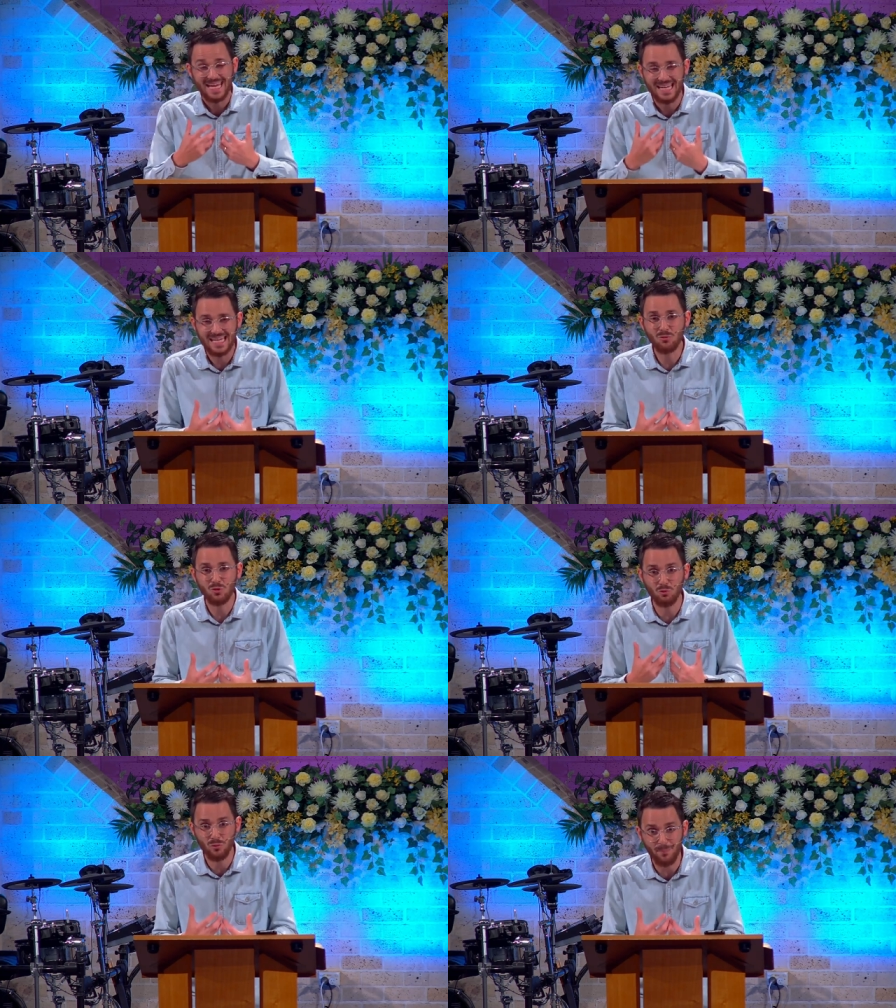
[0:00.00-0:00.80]
He
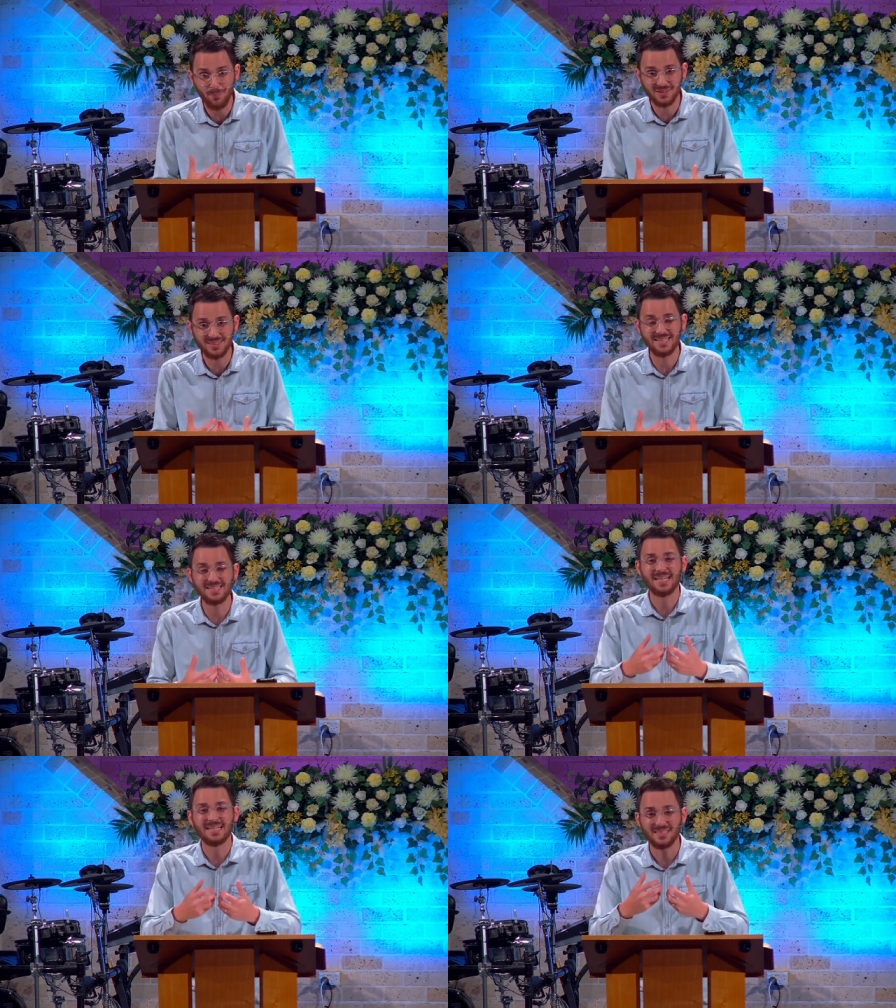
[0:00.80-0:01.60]
would
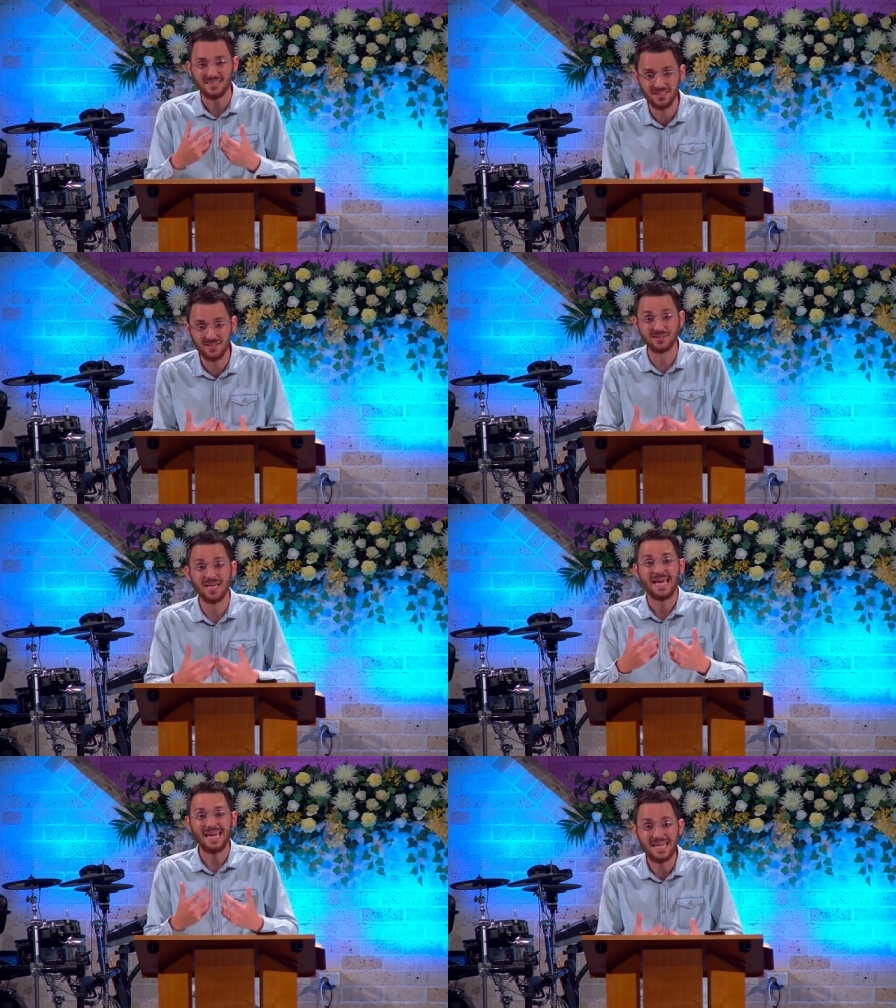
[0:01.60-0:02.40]
represent sinners,
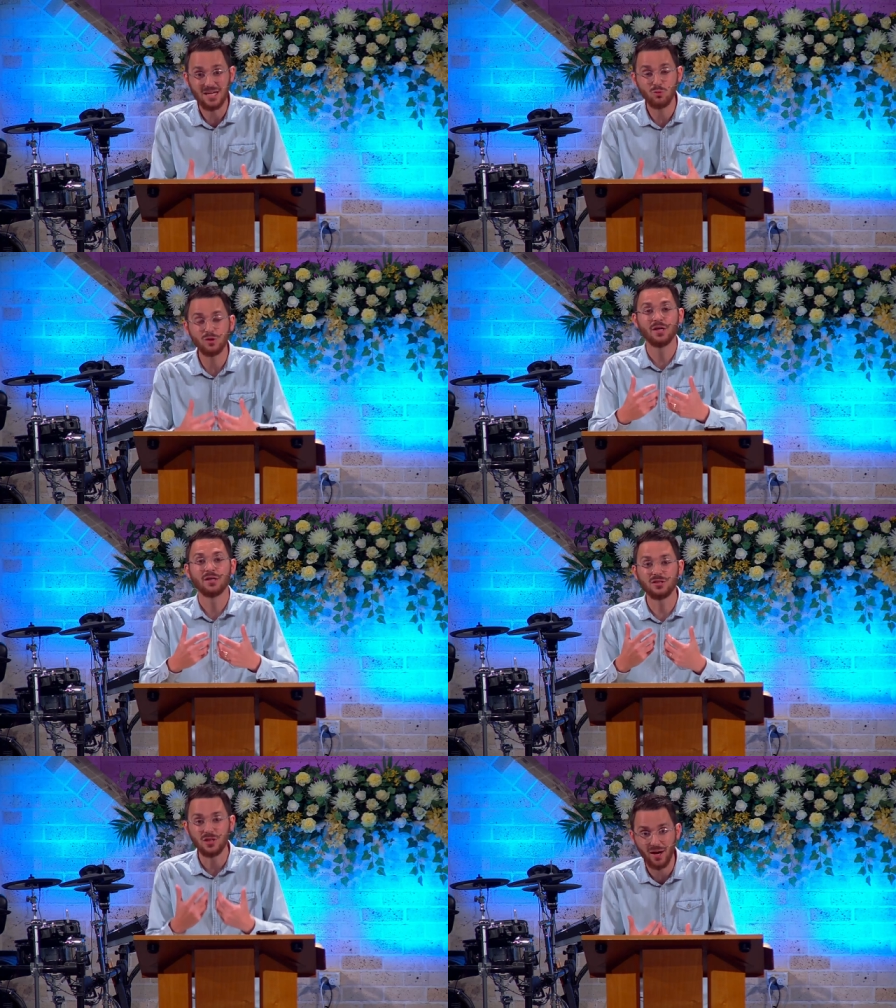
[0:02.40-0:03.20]
He would
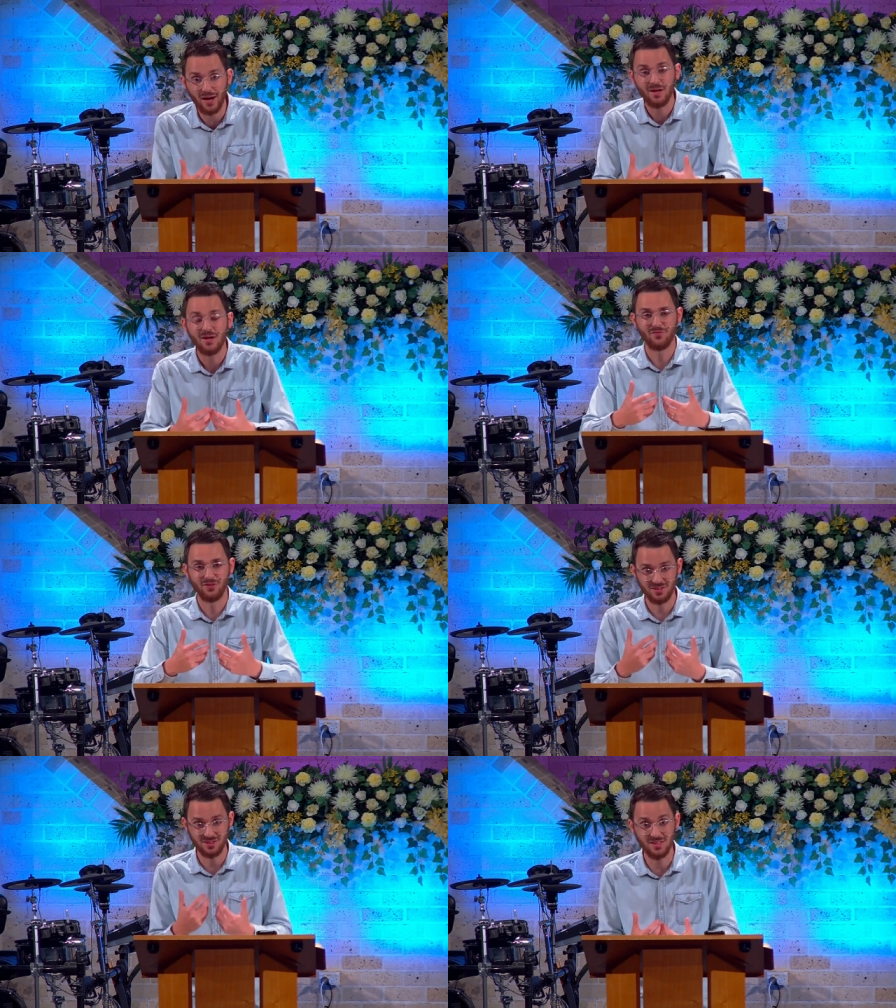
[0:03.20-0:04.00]
die
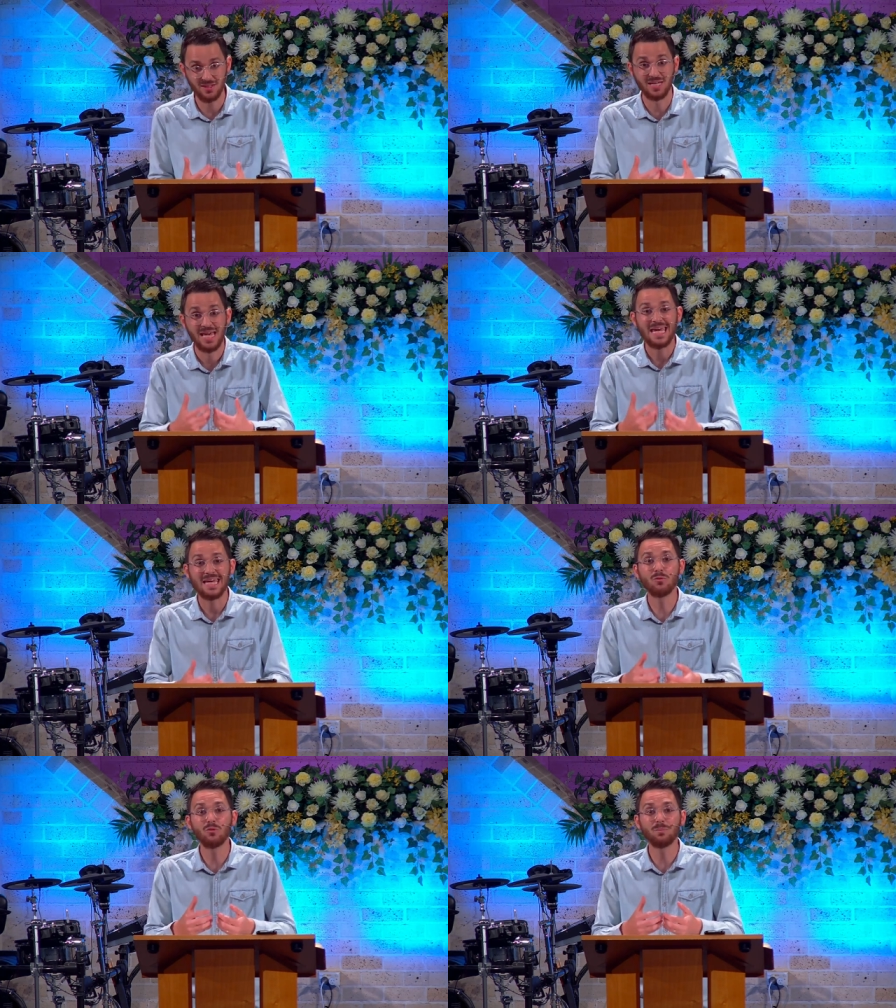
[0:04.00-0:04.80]
for sinners,
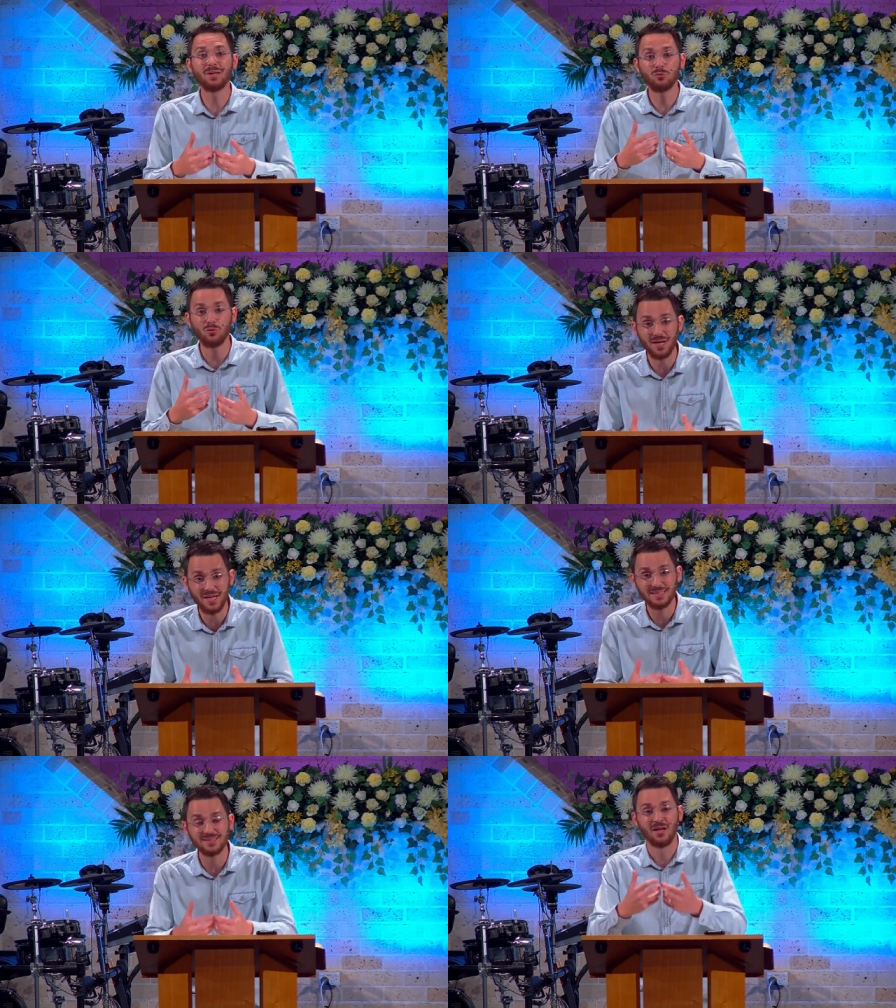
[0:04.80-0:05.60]
He would be
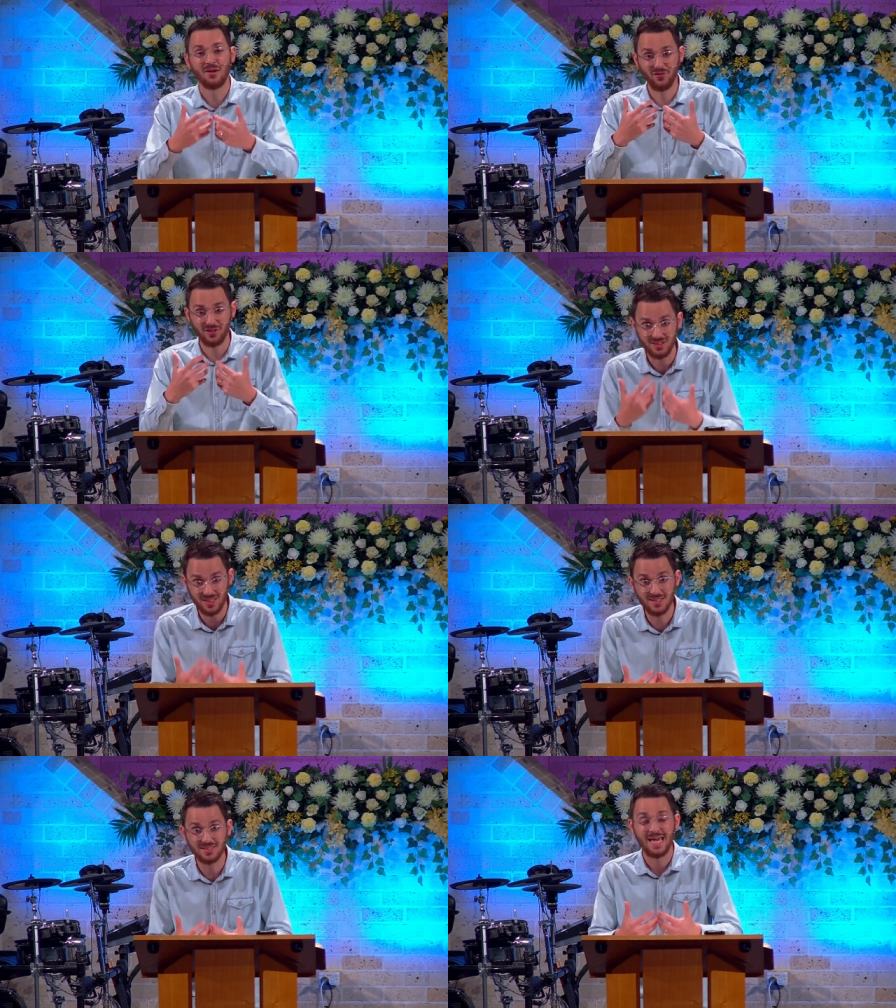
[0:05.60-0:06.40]
raised for
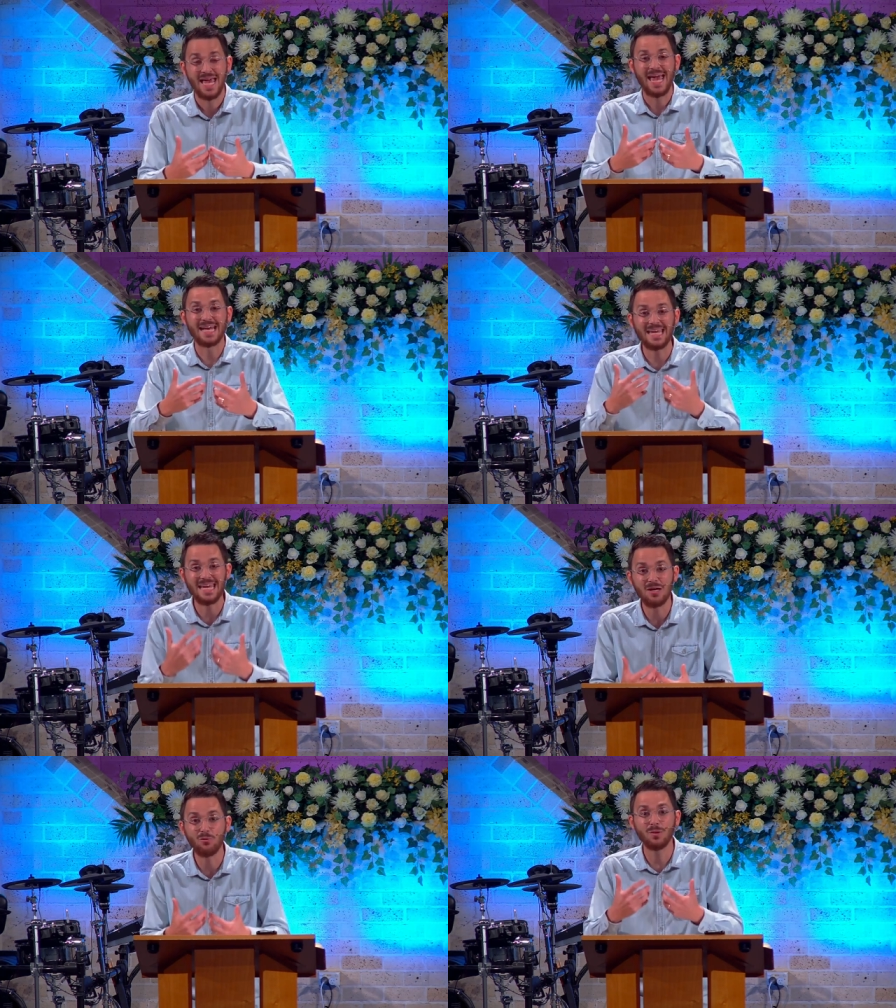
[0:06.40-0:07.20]
sinners, and
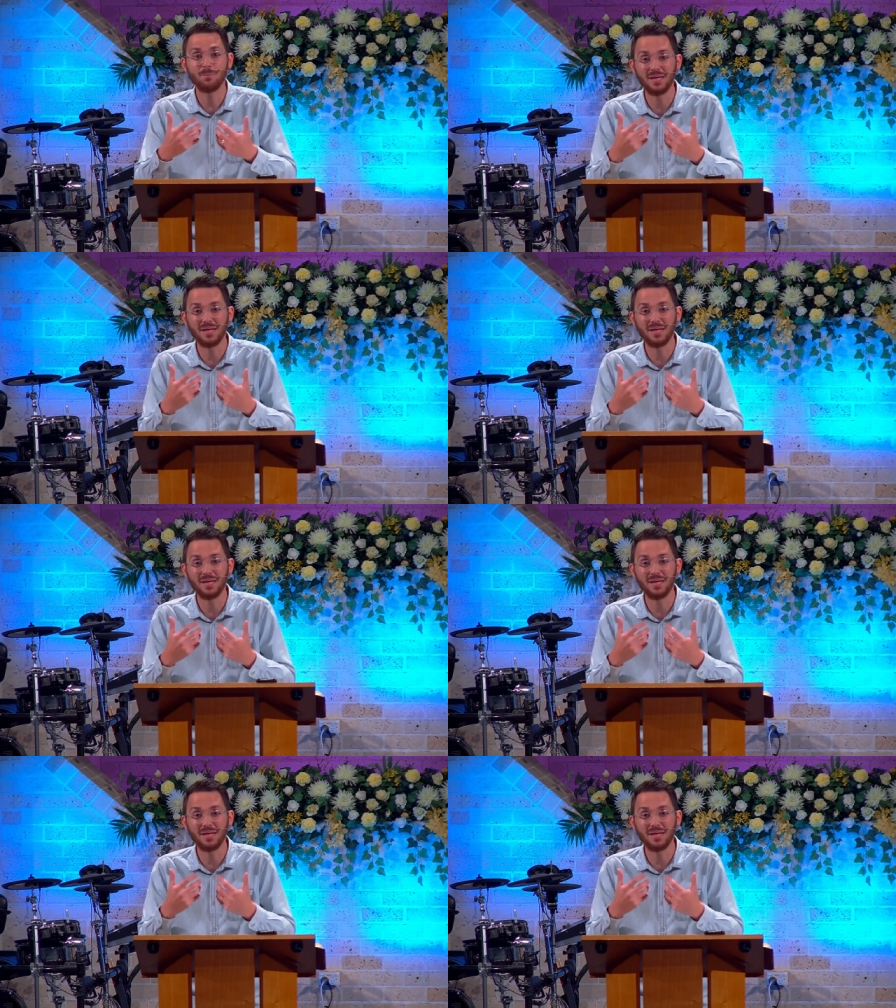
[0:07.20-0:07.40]
He would